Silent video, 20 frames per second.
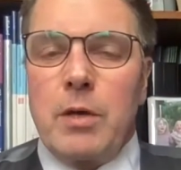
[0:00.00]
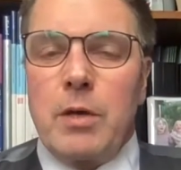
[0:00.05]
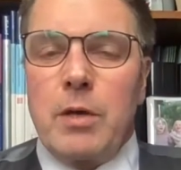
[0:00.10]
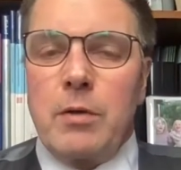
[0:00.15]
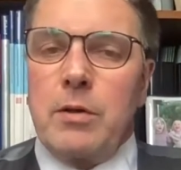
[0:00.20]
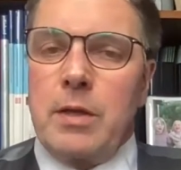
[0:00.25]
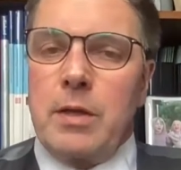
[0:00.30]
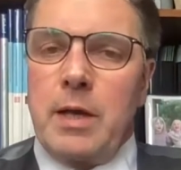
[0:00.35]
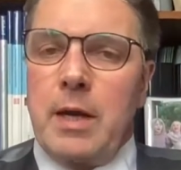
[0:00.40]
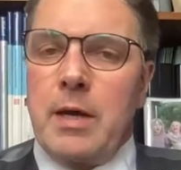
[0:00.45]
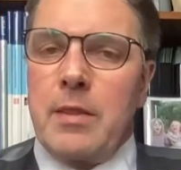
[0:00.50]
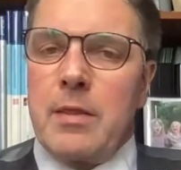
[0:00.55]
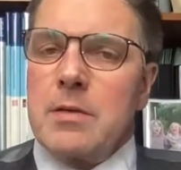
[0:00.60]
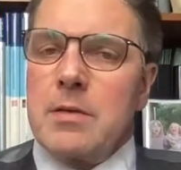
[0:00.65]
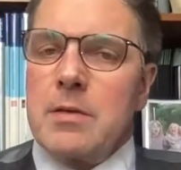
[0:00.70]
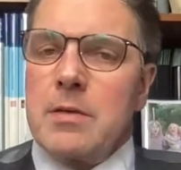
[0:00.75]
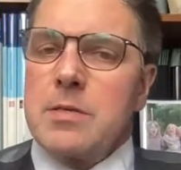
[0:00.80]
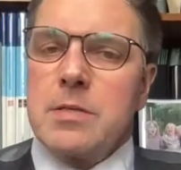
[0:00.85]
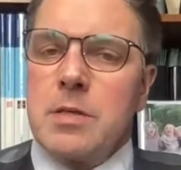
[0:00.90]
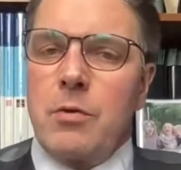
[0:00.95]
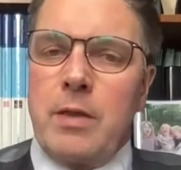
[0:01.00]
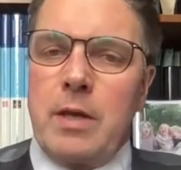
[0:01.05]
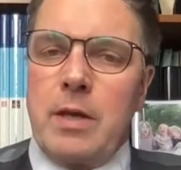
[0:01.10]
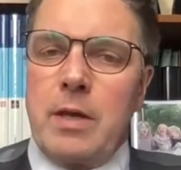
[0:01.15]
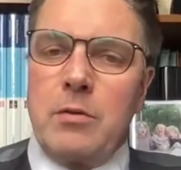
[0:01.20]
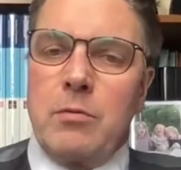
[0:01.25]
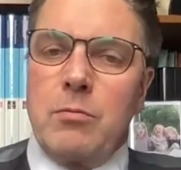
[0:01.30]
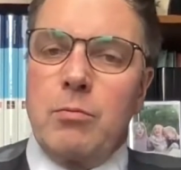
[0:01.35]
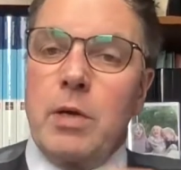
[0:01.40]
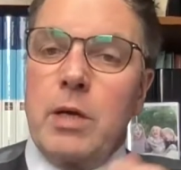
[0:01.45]
one or the other so
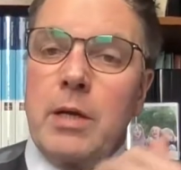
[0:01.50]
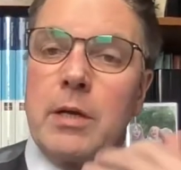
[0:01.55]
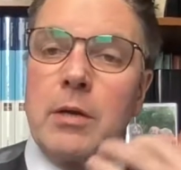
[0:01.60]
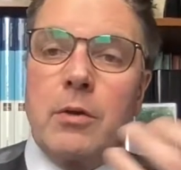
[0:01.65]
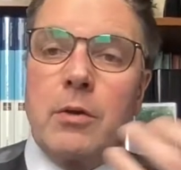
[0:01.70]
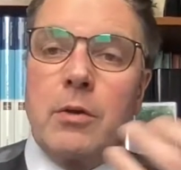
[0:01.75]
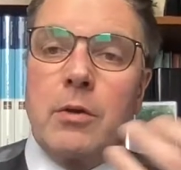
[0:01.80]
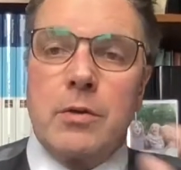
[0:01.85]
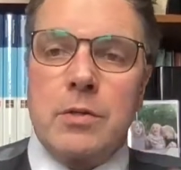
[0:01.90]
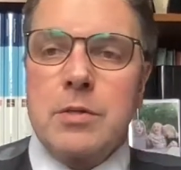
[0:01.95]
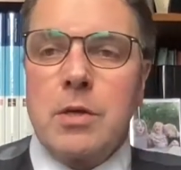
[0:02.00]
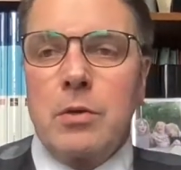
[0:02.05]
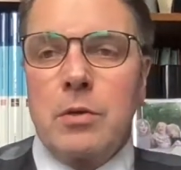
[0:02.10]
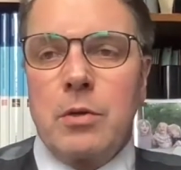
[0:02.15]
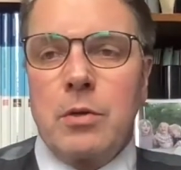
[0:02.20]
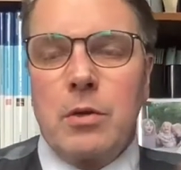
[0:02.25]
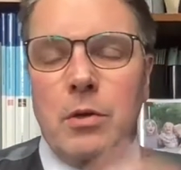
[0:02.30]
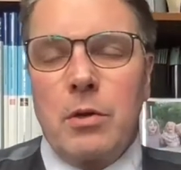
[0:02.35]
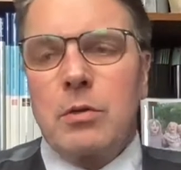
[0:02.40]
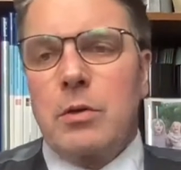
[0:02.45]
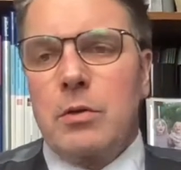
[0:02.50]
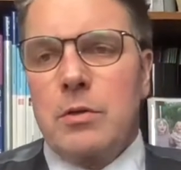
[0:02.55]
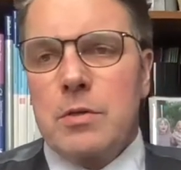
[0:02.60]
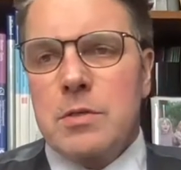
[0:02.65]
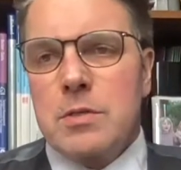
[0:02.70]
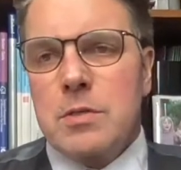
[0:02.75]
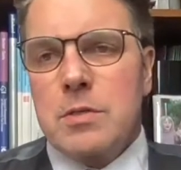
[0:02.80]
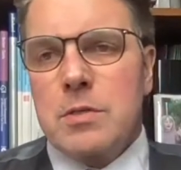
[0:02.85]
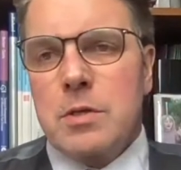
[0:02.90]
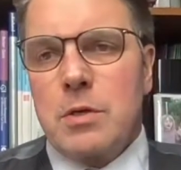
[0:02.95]
that you're really concerned or not
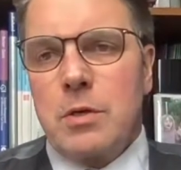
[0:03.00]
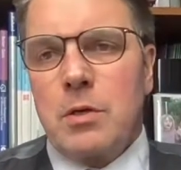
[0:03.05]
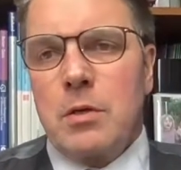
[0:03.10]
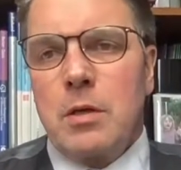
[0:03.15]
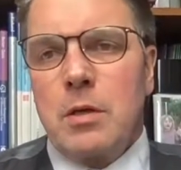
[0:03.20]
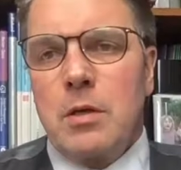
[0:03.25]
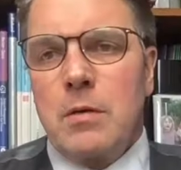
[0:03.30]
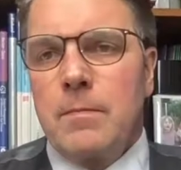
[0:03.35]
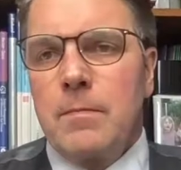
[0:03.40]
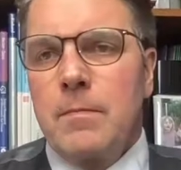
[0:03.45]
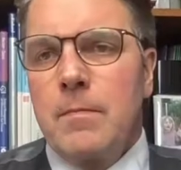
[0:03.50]
concerned?